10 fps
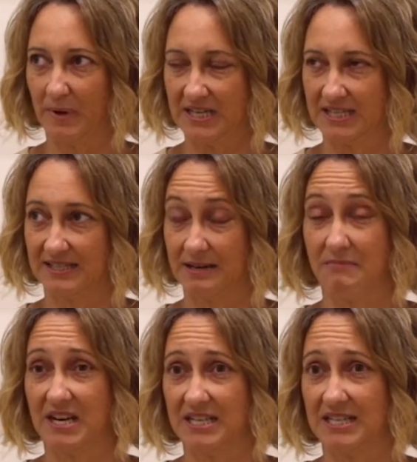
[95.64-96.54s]
been to see
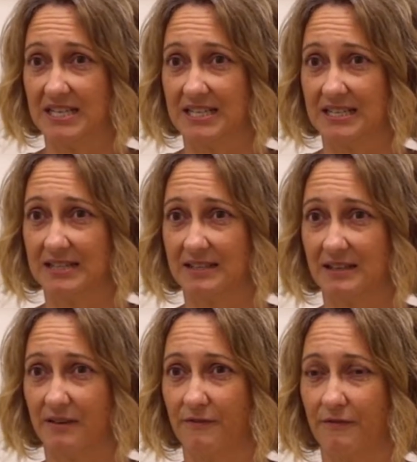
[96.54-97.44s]
many dentists.
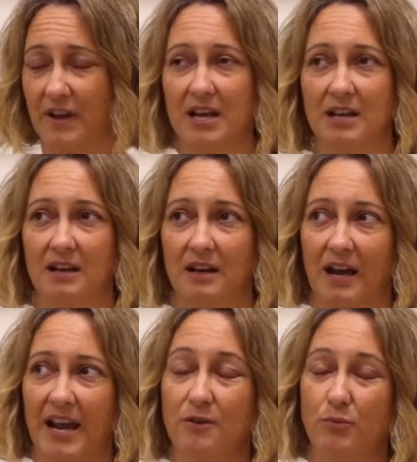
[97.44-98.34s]
I
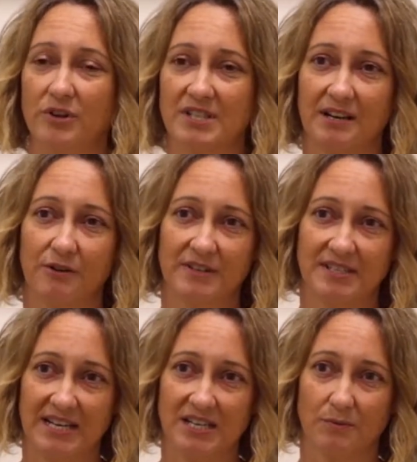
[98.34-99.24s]
had work done
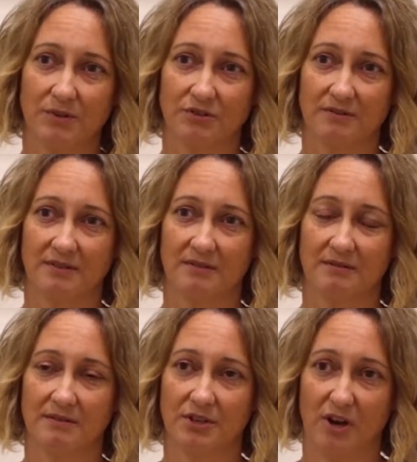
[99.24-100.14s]
overseas, which was
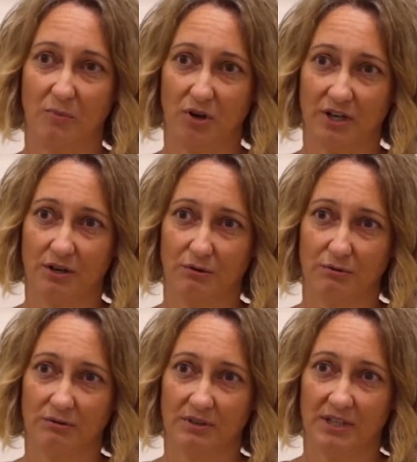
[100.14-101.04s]

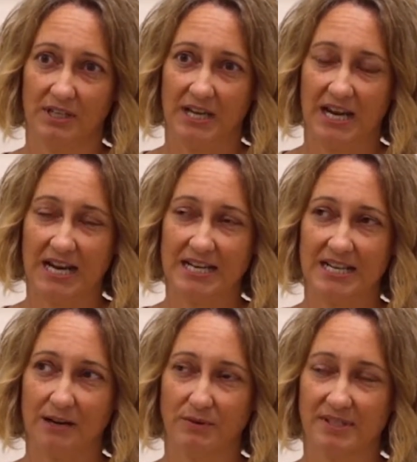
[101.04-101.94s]
diabolical, and
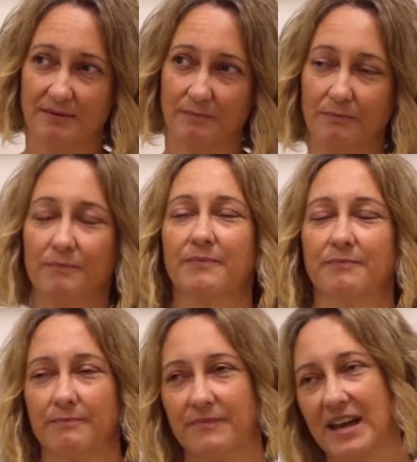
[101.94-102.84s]

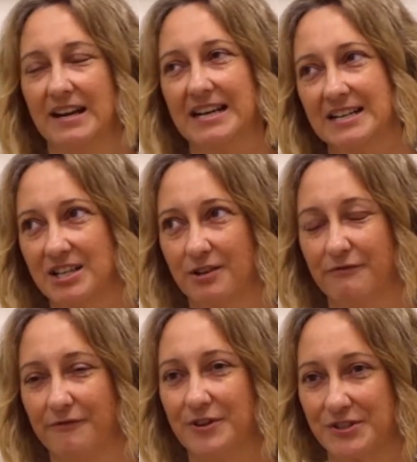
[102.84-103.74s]
that led into the
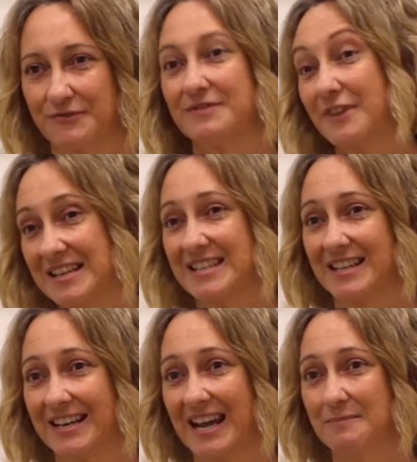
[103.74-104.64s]
first reason that
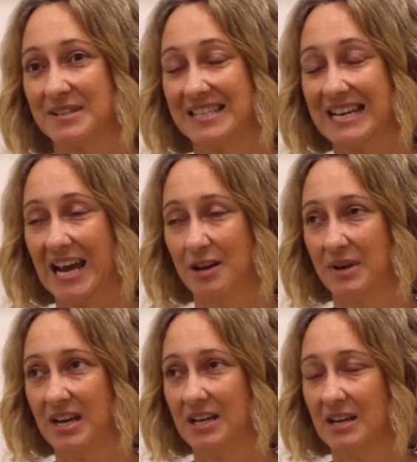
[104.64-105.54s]
I came to see
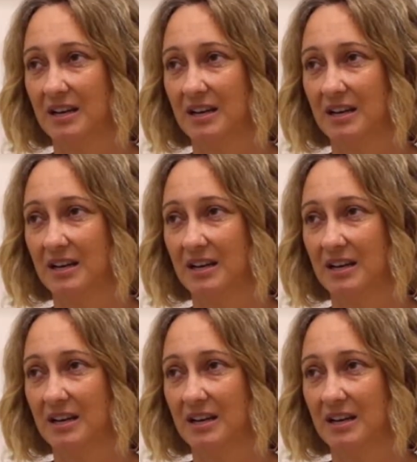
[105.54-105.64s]
Amy.